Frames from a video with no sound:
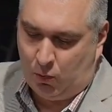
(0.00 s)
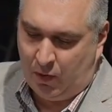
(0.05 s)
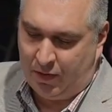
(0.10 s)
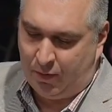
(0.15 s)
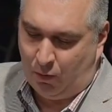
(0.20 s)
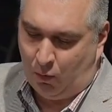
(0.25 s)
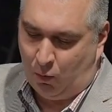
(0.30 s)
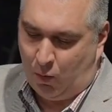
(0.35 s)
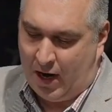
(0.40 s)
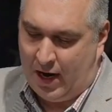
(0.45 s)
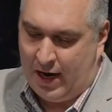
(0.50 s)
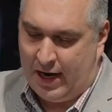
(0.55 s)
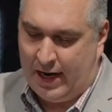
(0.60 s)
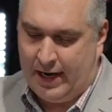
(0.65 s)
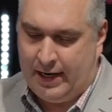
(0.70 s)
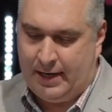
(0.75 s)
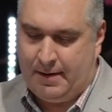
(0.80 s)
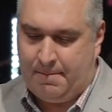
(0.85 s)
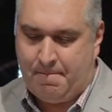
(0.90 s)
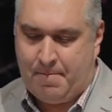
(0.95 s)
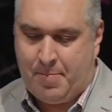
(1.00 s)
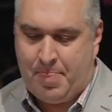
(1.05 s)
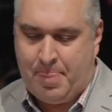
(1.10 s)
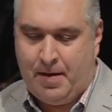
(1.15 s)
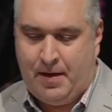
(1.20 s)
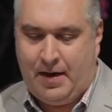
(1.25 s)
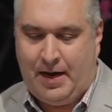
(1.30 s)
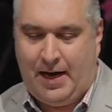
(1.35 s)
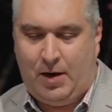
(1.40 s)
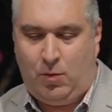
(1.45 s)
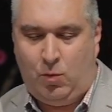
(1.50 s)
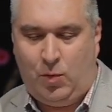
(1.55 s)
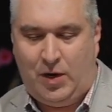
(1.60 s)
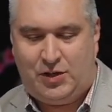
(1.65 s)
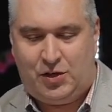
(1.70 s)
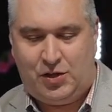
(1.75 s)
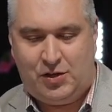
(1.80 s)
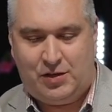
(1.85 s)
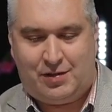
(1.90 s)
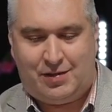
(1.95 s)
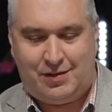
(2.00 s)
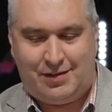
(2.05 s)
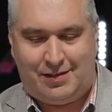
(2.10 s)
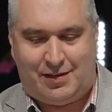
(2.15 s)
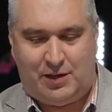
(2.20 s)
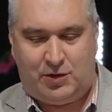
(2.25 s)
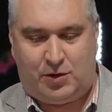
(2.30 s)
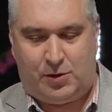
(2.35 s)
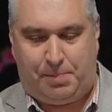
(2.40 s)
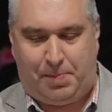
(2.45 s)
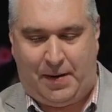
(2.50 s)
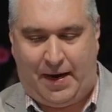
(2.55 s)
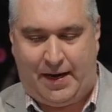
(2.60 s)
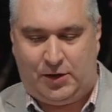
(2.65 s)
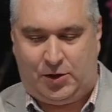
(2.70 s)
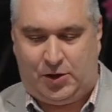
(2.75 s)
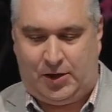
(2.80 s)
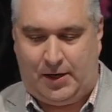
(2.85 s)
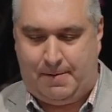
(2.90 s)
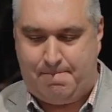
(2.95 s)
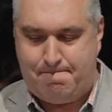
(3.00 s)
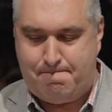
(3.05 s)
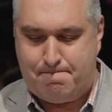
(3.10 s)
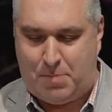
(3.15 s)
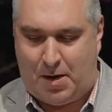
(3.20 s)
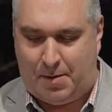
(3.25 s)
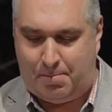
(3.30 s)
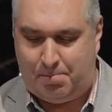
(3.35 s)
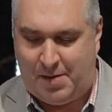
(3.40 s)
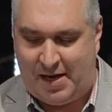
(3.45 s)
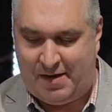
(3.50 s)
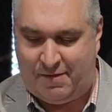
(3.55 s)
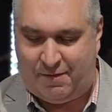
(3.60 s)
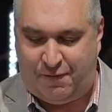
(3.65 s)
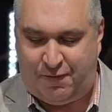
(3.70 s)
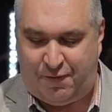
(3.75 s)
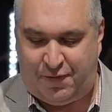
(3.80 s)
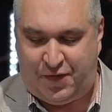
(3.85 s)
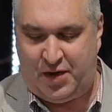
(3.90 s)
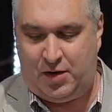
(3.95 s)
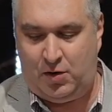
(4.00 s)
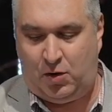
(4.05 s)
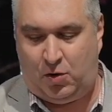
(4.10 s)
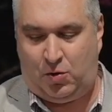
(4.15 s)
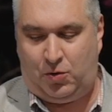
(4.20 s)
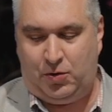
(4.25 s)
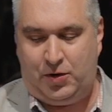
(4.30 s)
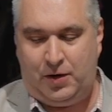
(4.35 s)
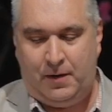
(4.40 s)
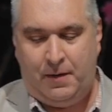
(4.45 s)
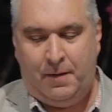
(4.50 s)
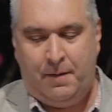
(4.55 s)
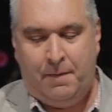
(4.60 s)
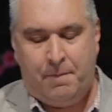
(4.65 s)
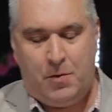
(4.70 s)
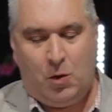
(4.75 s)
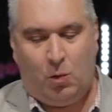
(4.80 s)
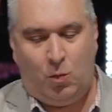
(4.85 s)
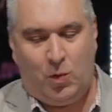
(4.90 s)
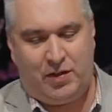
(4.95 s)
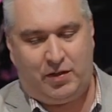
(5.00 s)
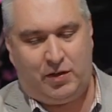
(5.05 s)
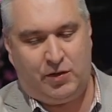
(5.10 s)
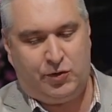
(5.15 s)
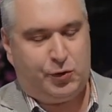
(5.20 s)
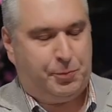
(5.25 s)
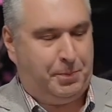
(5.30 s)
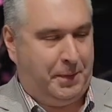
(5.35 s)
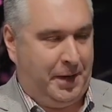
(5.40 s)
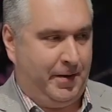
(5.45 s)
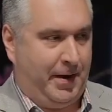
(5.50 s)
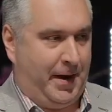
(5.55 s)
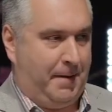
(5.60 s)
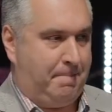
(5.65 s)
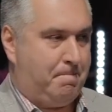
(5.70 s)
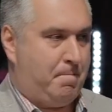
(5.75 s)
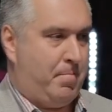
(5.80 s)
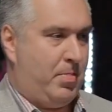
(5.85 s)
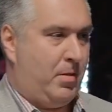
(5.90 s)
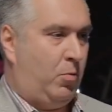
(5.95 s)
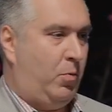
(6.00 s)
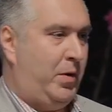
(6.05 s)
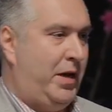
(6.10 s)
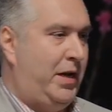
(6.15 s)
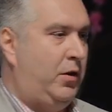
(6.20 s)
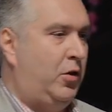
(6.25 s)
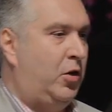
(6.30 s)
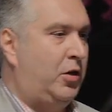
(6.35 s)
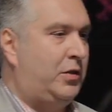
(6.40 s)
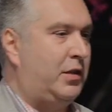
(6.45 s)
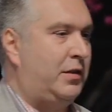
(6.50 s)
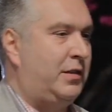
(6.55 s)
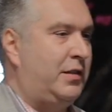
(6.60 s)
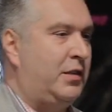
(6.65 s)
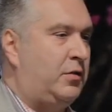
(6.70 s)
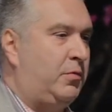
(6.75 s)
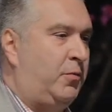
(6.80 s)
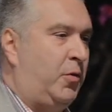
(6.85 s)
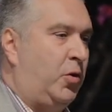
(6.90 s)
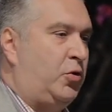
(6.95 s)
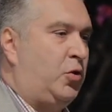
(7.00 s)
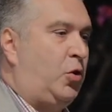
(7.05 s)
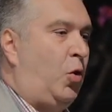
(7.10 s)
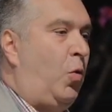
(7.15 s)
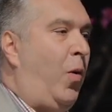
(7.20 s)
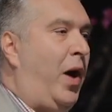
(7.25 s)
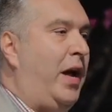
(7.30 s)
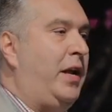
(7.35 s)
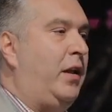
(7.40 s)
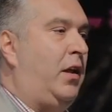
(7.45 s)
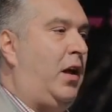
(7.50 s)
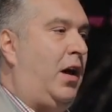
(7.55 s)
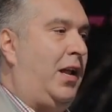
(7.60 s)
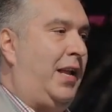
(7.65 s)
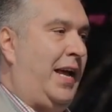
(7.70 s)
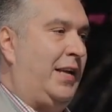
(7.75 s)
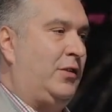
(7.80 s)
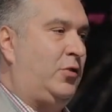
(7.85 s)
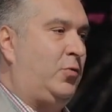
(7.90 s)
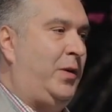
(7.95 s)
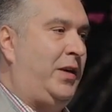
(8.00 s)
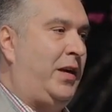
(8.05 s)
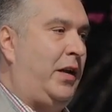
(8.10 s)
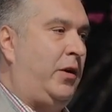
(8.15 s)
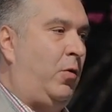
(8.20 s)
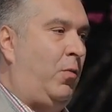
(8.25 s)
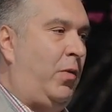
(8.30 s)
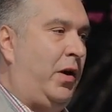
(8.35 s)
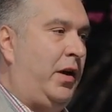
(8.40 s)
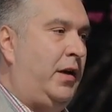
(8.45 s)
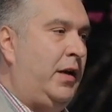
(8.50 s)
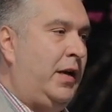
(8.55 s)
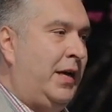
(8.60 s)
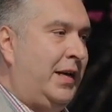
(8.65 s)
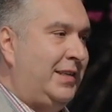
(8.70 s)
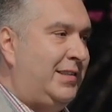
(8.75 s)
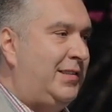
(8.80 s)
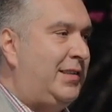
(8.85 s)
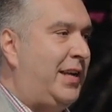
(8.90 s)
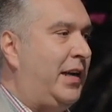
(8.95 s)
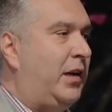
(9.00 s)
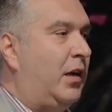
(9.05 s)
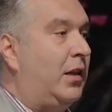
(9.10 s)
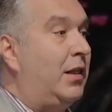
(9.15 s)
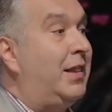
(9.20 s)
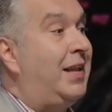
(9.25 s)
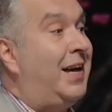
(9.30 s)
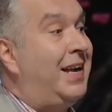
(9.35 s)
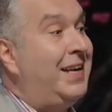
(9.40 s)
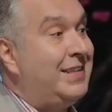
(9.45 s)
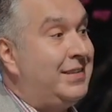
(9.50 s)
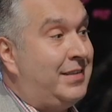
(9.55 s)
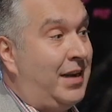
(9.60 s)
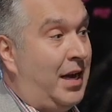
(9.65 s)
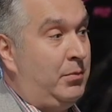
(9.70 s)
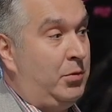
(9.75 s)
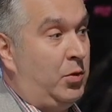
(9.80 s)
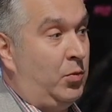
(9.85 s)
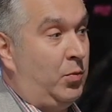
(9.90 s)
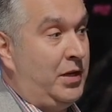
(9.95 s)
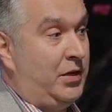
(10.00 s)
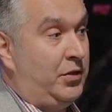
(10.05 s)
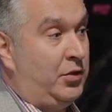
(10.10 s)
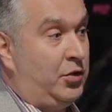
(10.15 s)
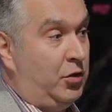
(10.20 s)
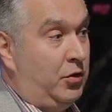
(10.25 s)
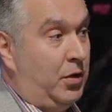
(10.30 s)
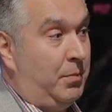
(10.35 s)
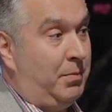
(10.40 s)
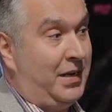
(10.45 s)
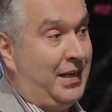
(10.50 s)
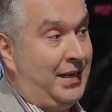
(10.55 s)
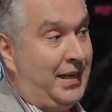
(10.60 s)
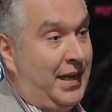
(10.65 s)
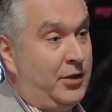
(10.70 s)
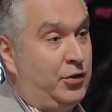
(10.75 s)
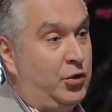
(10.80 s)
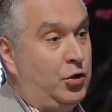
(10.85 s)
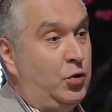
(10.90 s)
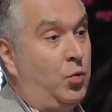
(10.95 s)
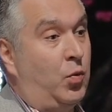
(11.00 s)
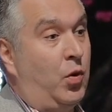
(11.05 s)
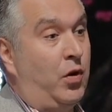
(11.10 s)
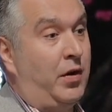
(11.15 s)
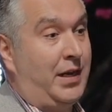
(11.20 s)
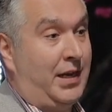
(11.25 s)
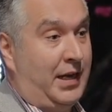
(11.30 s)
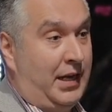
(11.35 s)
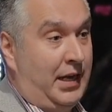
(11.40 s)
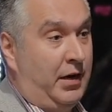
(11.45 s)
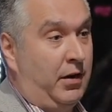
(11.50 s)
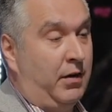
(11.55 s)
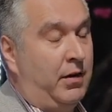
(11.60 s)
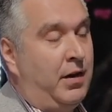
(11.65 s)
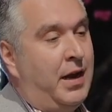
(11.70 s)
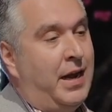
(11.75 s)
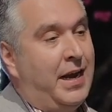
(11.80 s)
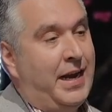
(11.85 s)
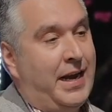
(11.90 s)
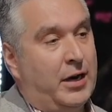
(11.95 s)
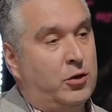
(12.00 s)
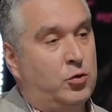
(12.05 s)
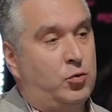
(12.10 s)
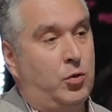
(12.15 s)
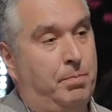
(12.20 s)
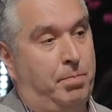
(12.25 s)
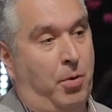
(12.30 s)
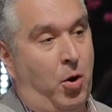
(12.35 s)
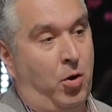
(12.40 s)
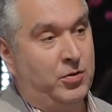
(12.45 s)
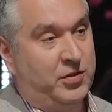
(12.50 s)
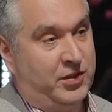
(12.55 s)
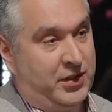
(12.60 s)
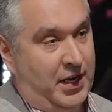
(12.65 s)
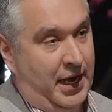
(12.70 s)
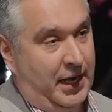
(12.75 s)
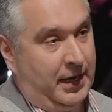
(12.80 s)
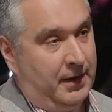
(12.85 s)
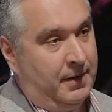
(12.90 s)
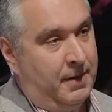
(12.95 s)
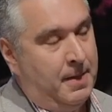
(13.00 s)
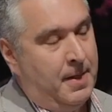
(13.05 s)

with wine, in which is dissipation, but be filled with the Spirit. And we looked at this verse quite a lot last week. I don't want to take a lot of time to redo it, but in case you weren't here, here's Paul's saying.